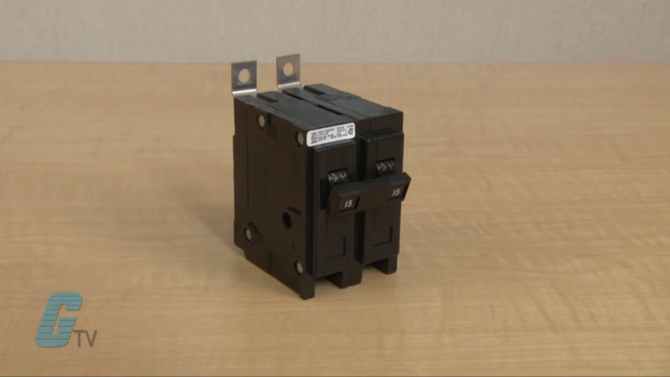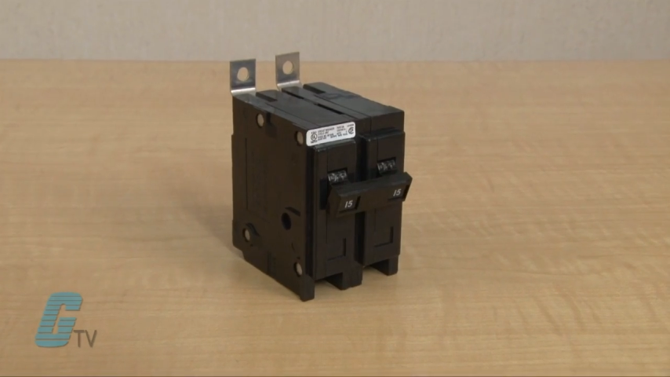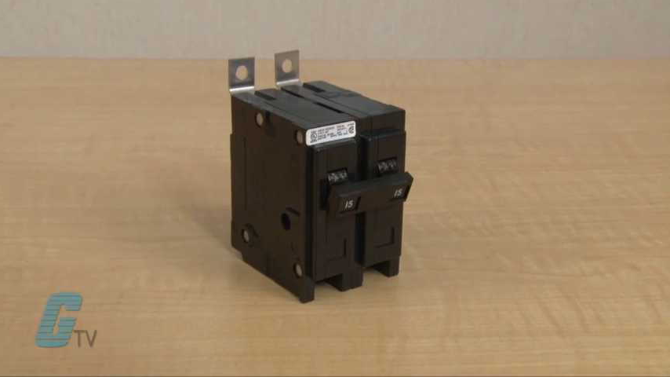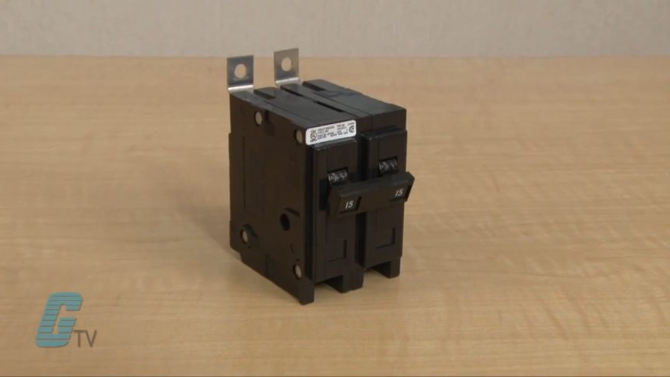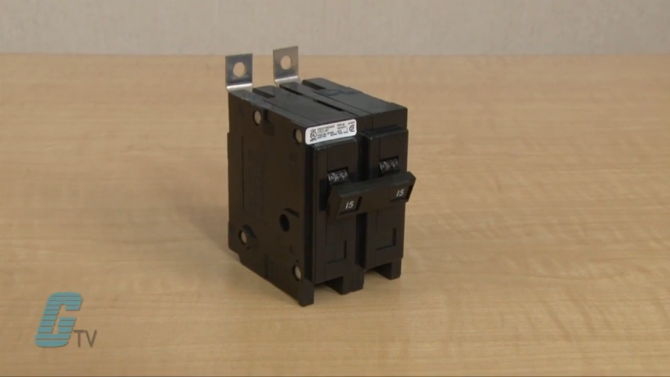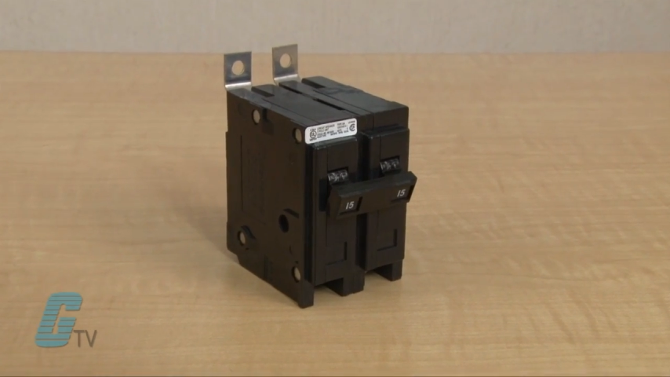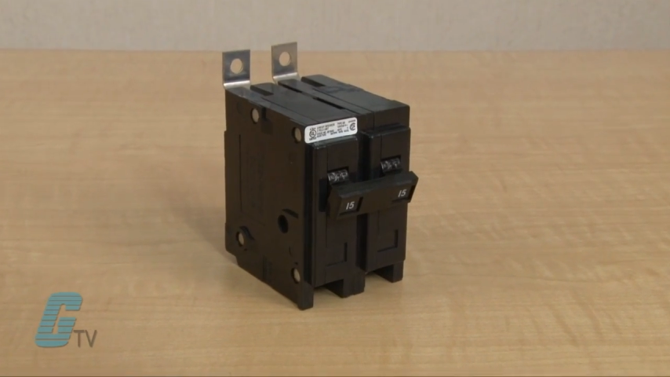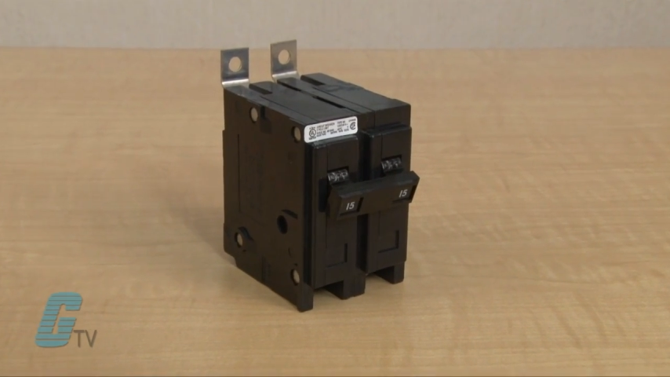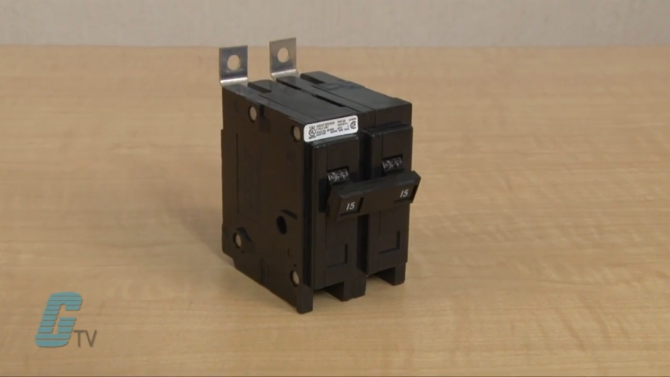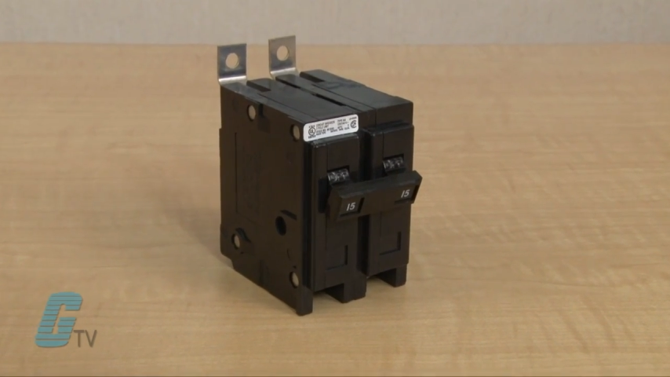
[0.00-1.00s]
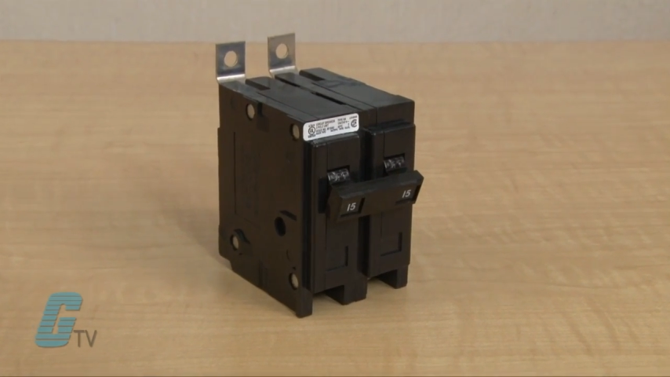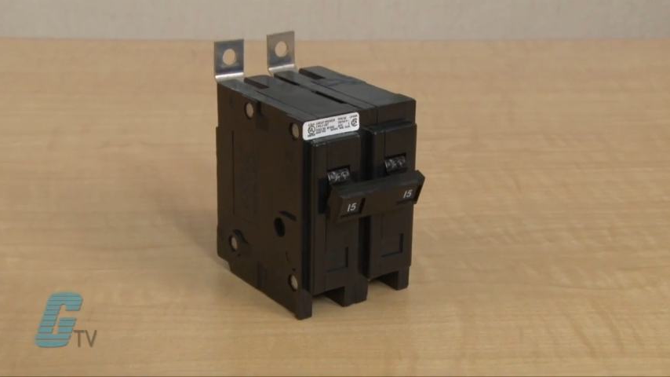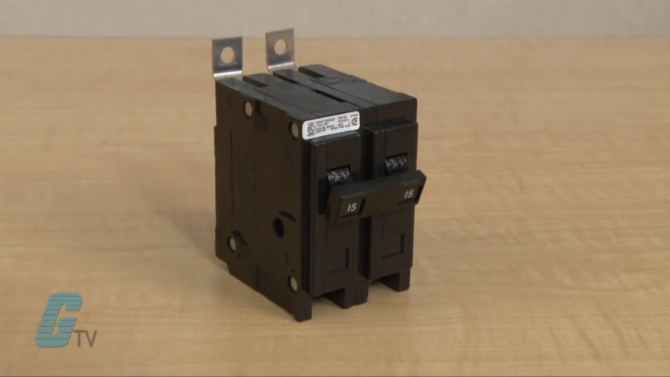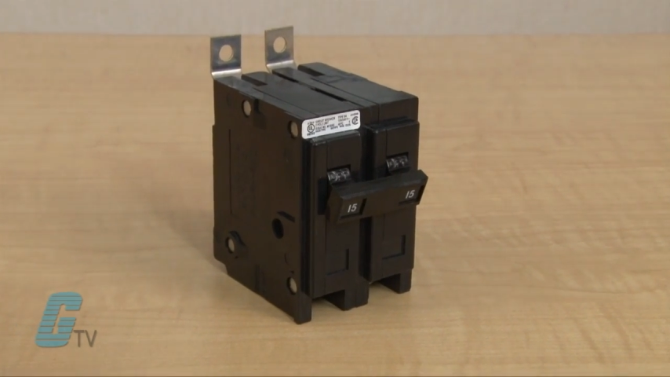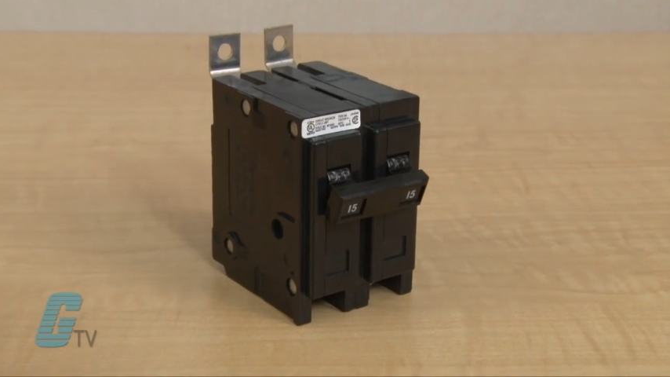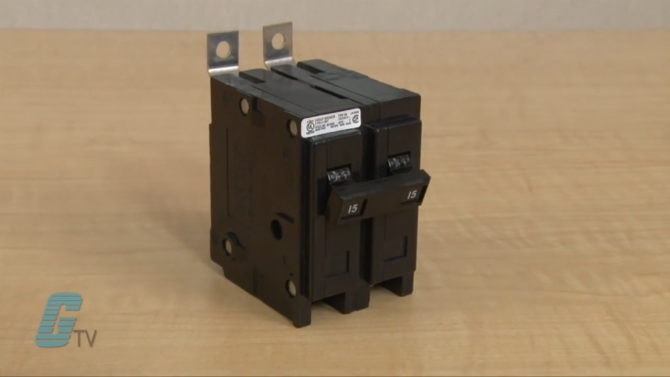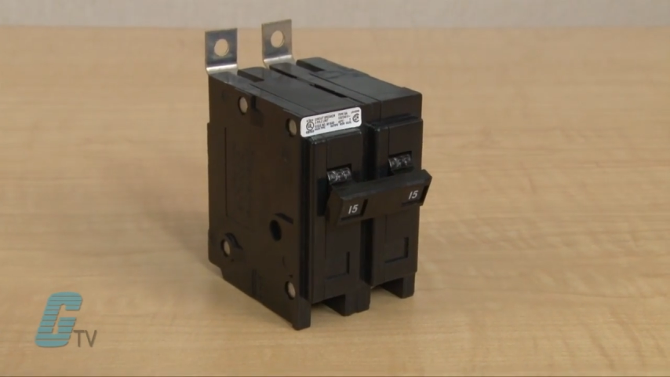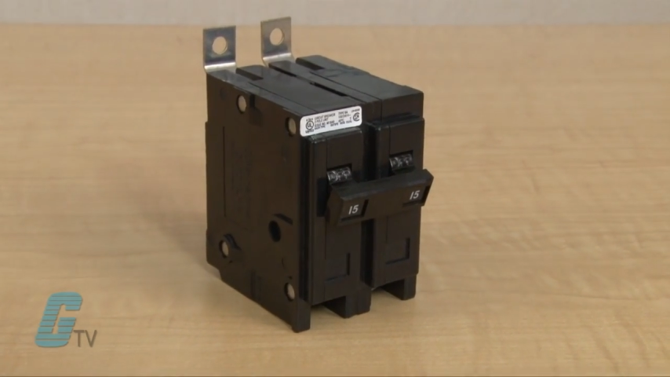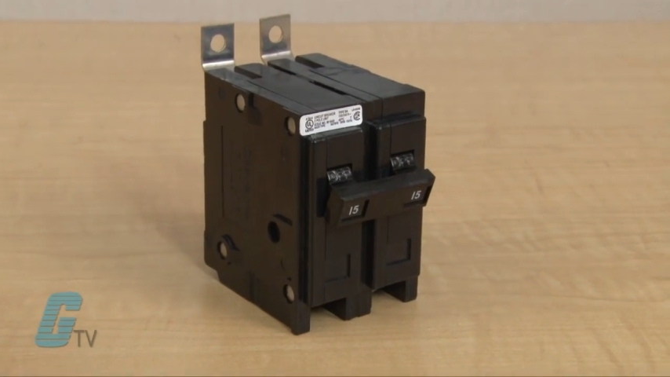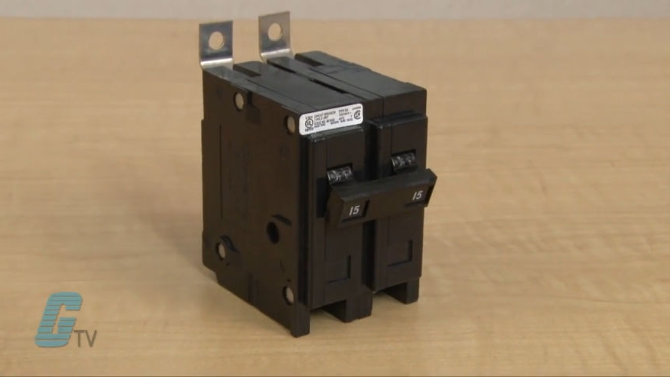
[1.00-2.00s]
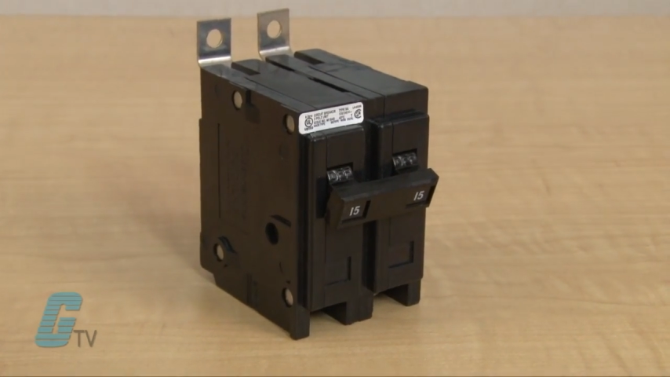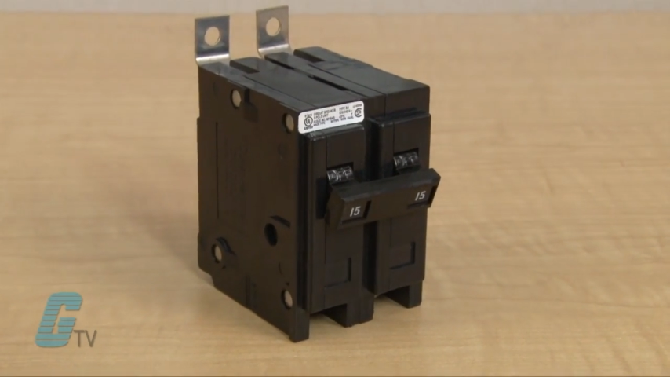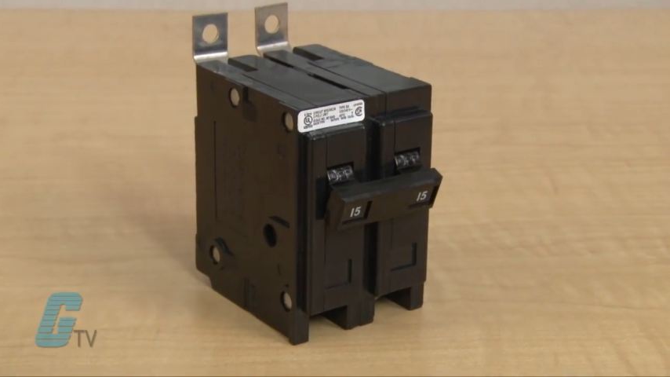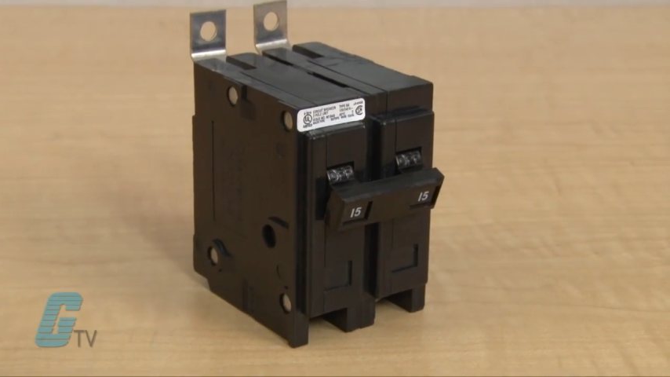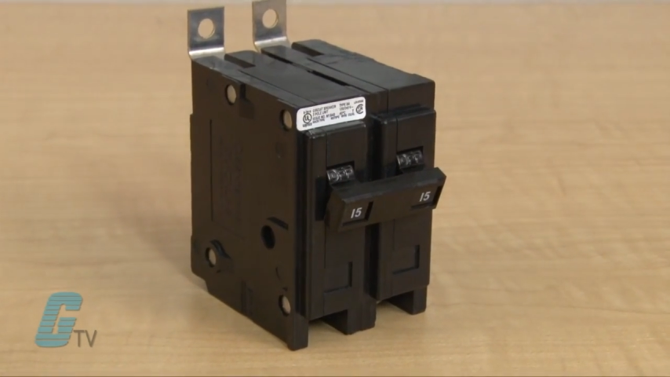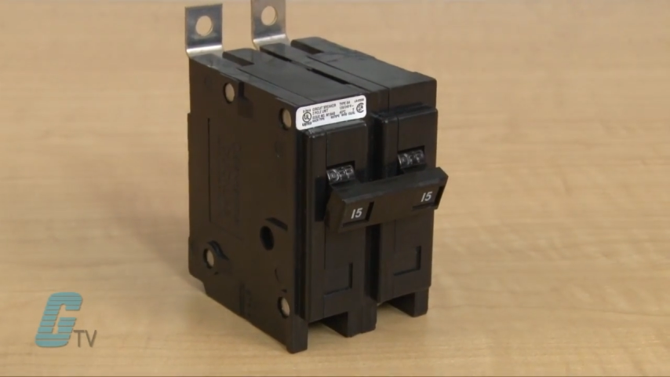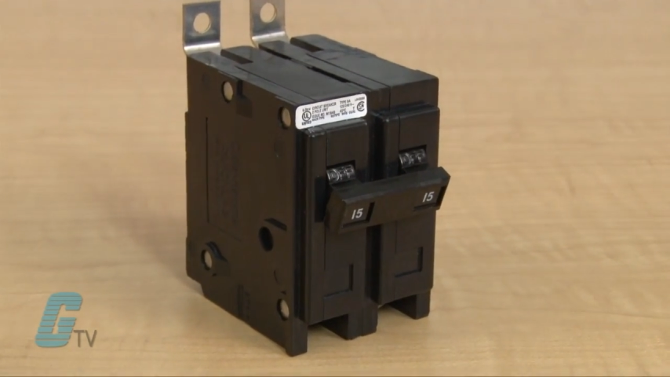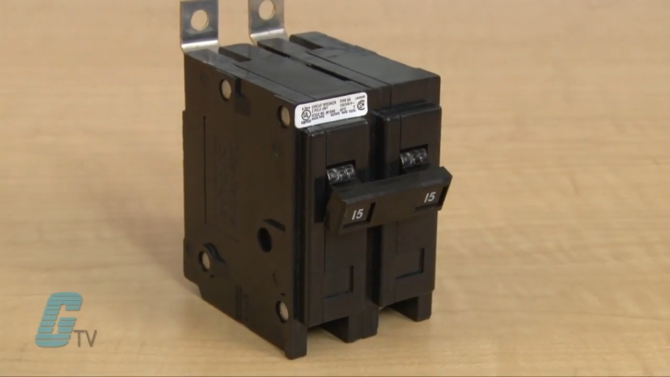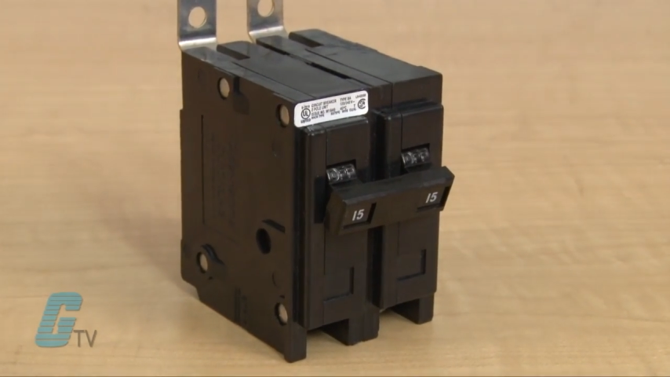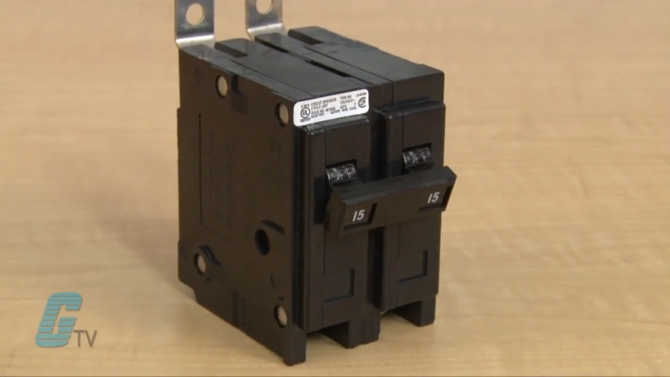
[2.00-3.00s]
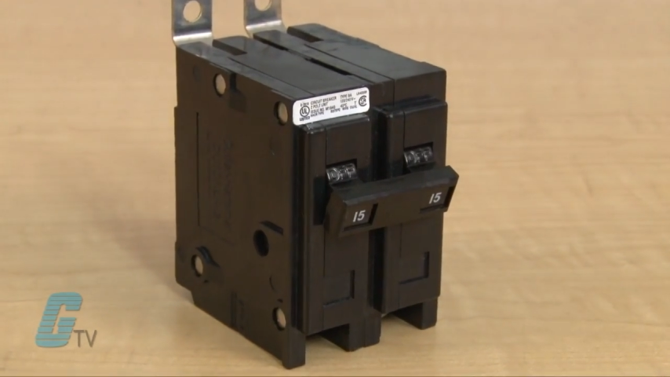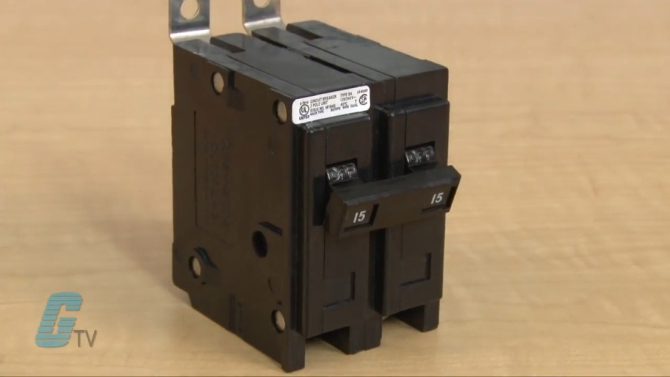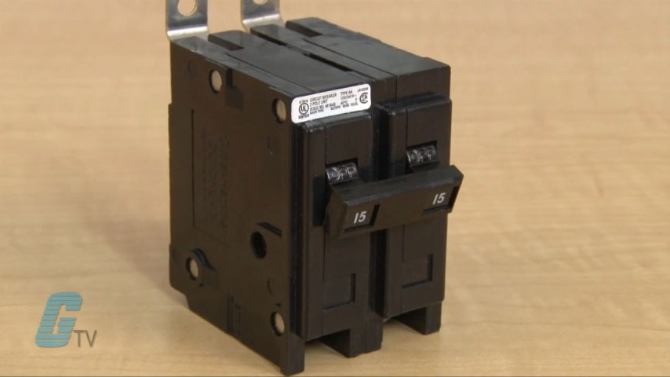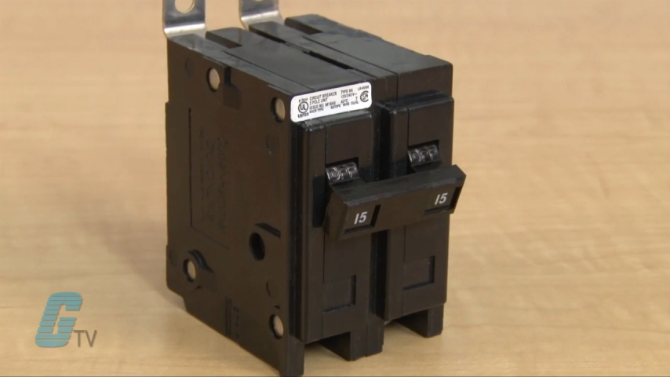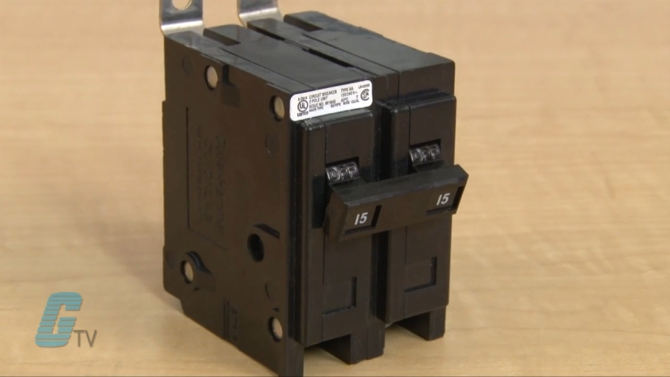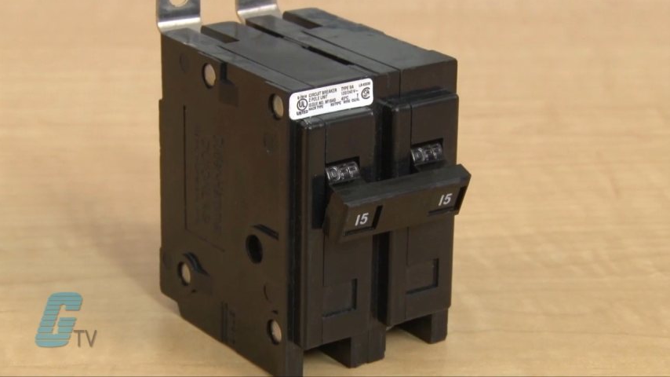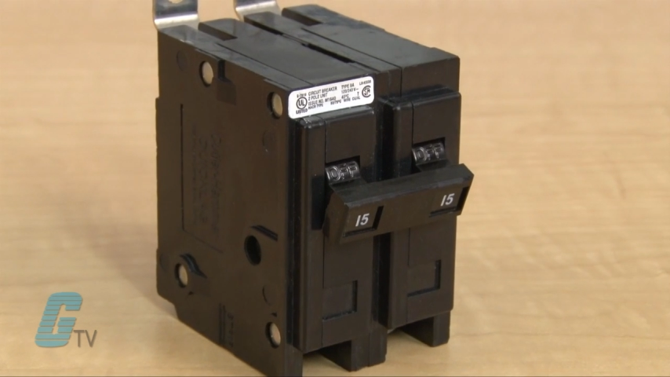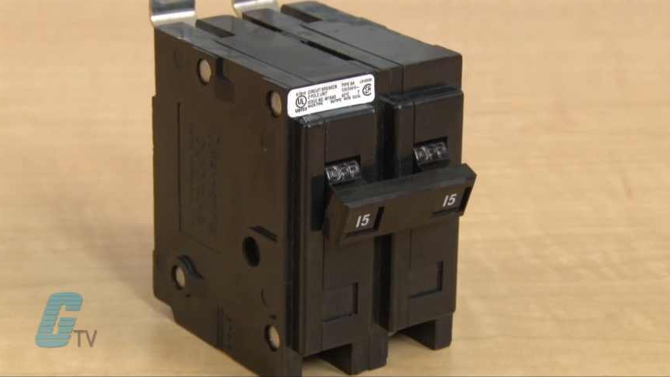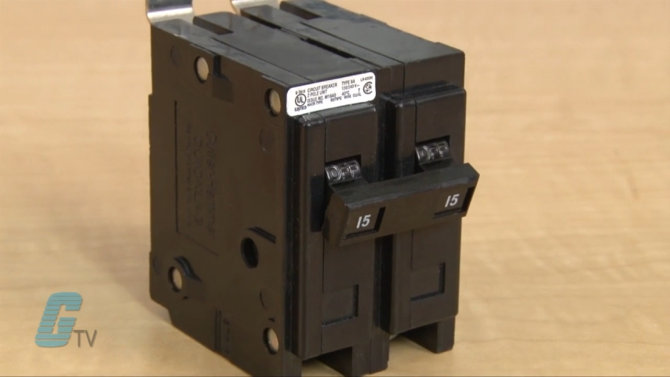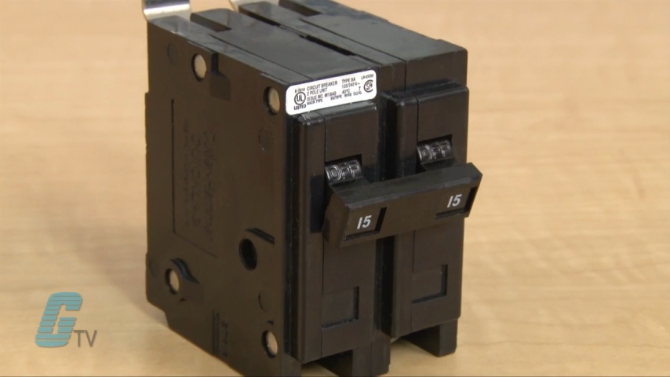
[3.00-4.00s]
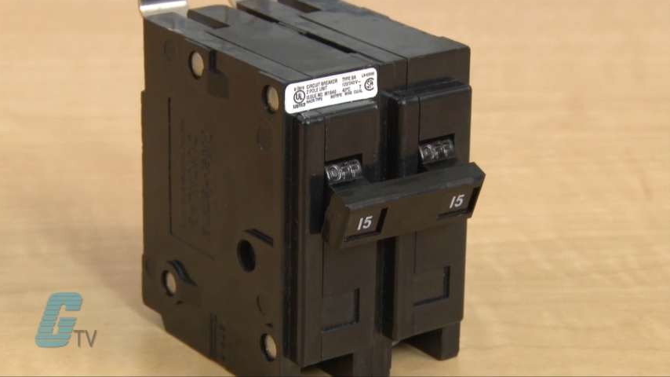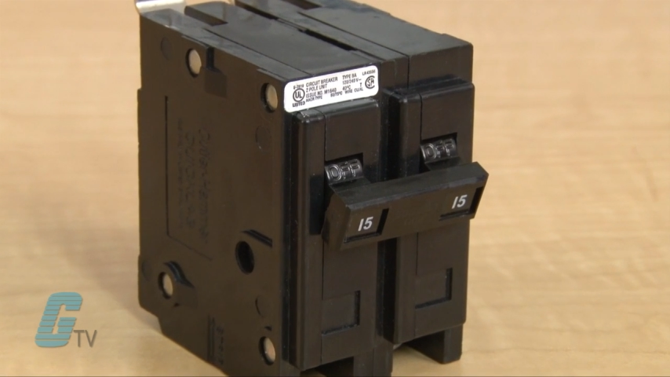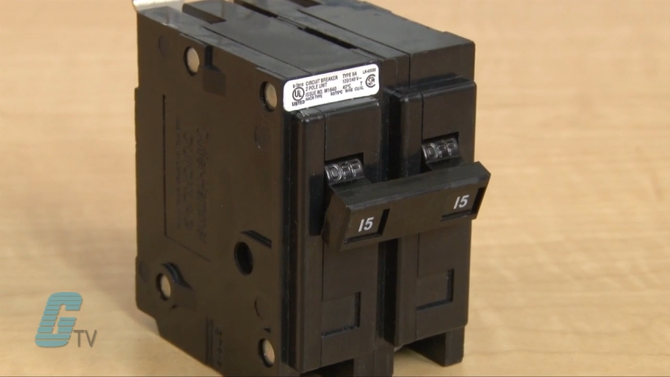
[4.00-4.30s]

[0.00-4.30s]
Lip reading: [unreadable: no face in view]